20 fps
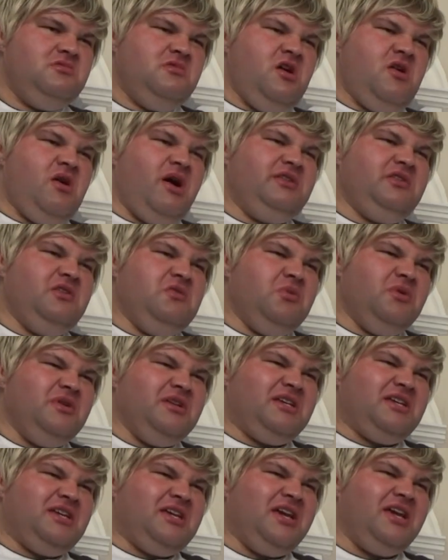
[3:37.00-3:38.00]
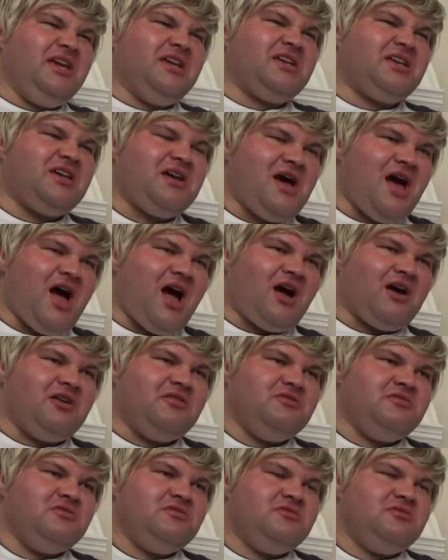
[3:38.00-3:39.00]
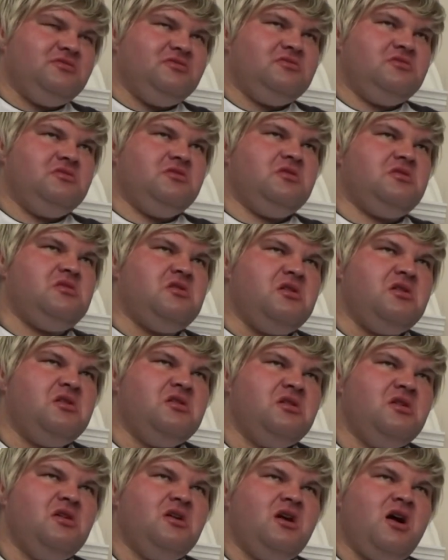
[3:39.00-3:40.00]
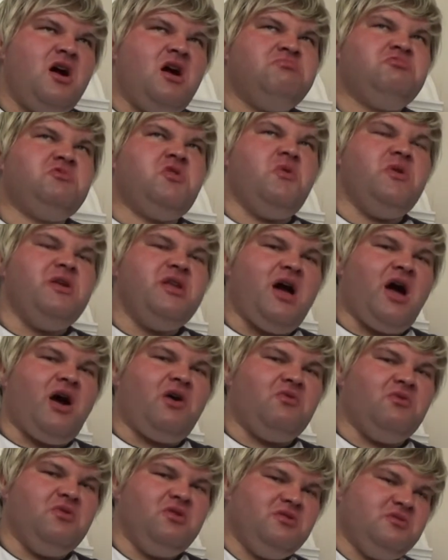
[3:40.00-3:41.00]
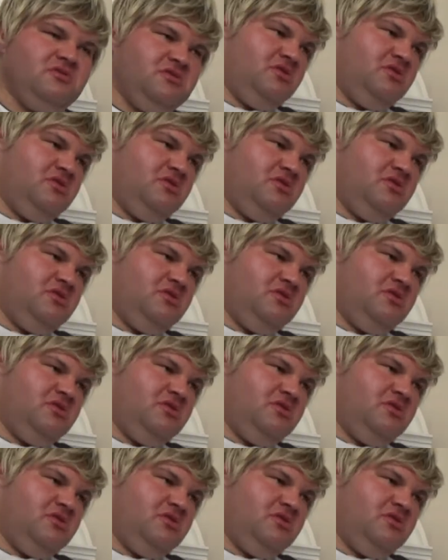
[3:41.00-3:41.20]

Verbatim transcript: No, I don't want a Kit Kat! Ugh, I'm going out,